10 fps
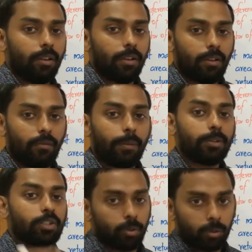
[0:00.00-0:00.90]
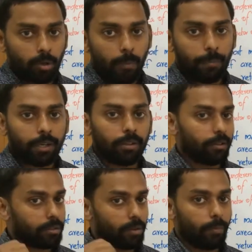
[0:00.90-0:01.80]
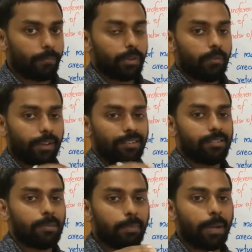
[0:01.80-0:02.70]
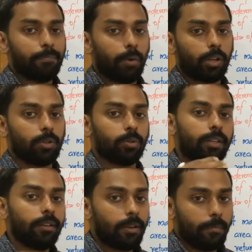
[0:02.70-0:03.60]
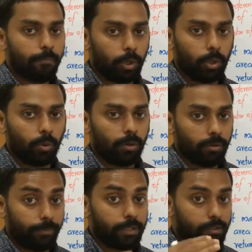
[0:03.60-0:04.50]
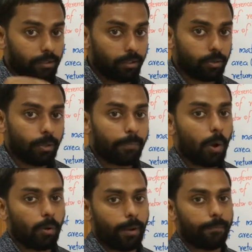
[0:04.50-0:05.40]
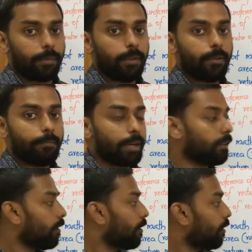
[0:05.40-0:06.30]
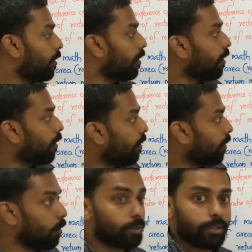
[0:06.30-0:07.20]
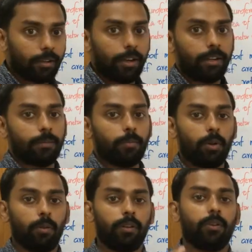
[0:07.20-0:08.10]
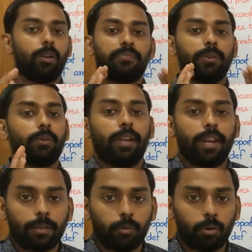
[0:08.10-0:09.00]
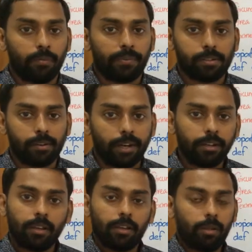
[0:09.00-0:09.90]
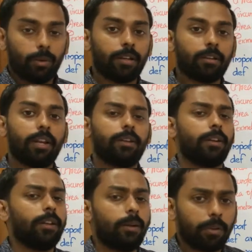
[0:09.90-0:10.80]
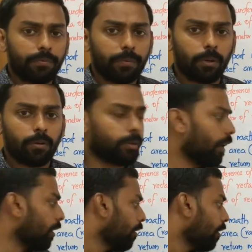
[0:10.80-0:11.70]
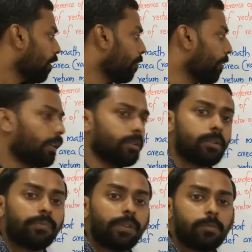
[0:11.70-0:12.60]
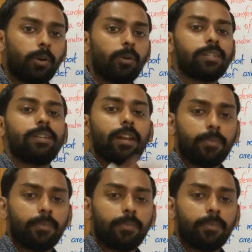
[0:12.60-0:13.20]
very much into the topic, so we can simply import it to the module, means to the program. But user created module, you have to create the module first, right? You can create any number of modules, you can make use of these modules in any